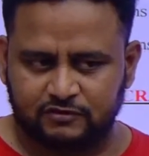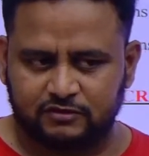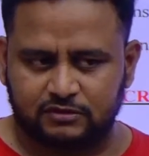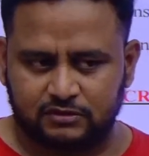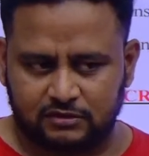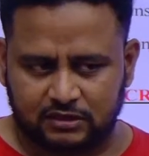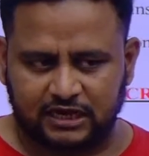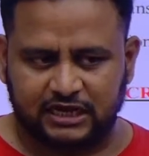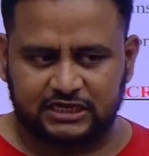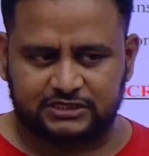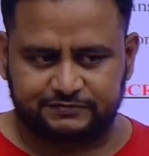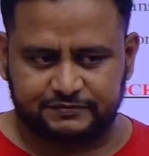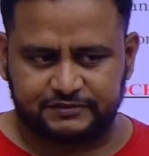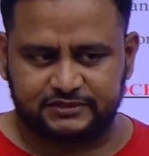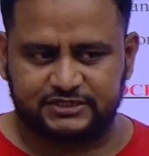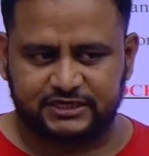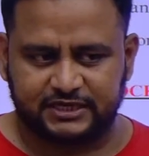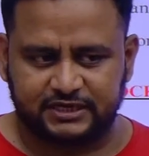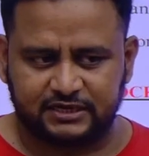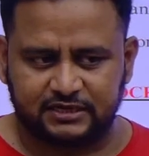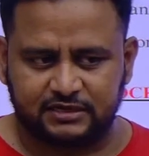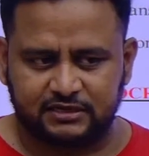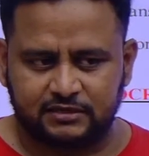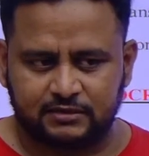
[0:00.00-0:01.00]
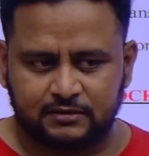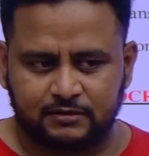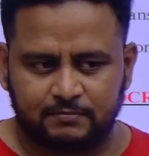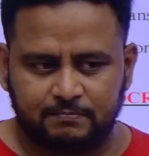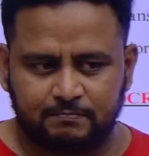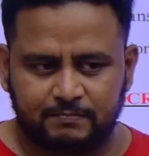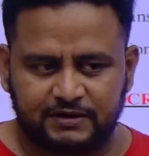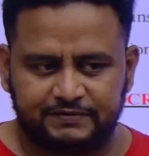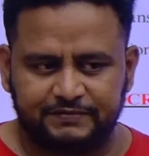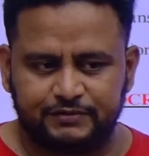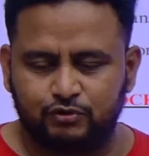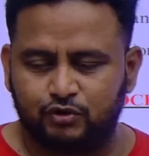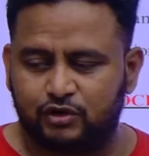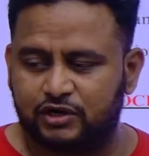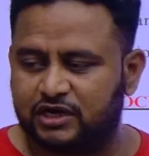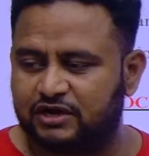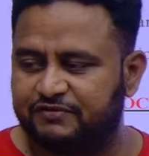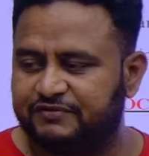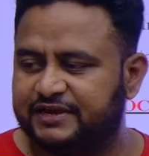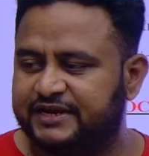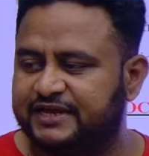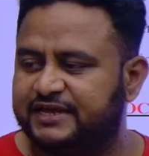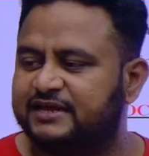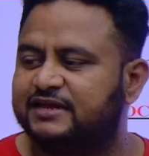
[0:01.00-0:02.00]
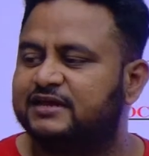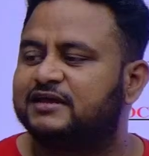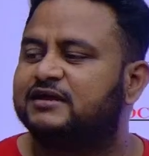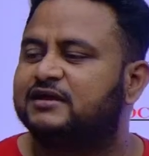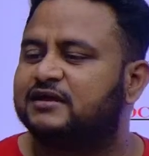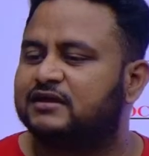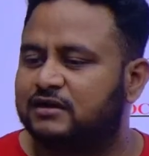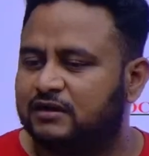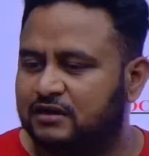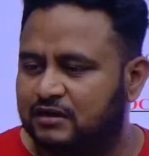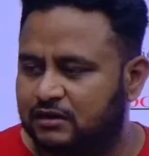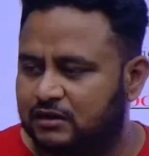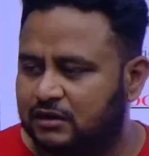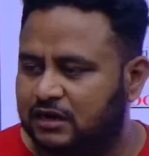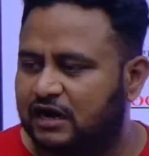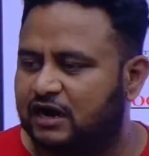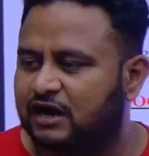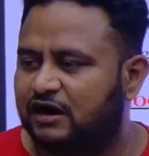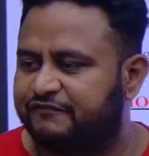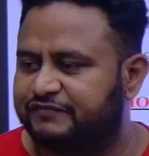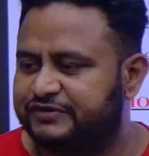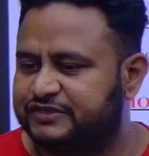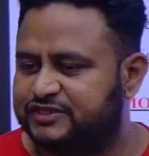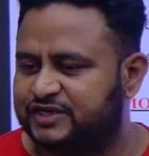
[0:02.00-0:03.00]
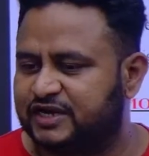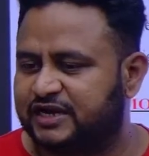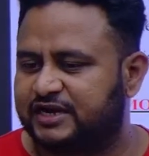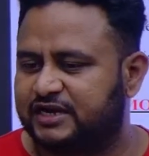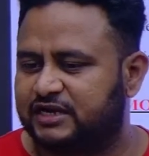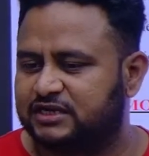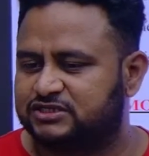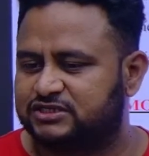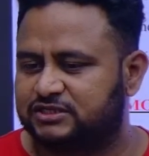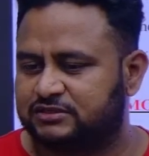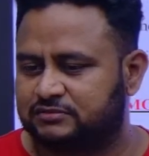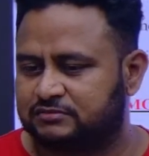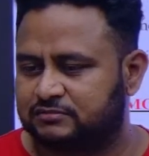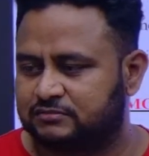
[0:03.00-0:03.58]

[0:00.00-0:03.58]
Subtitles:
as we say, but we don't have any official religion.